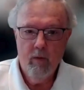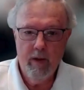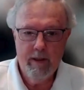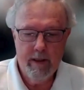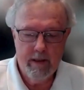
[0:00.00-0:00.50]

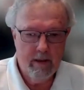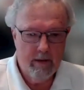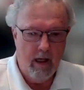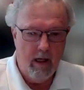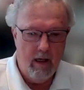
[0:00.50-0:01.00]
which
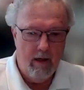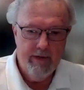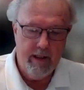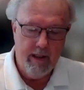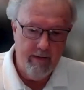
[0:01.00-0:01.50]
is
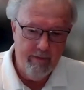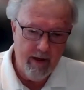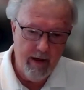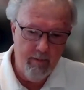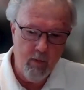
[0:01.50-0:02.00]
obviously a very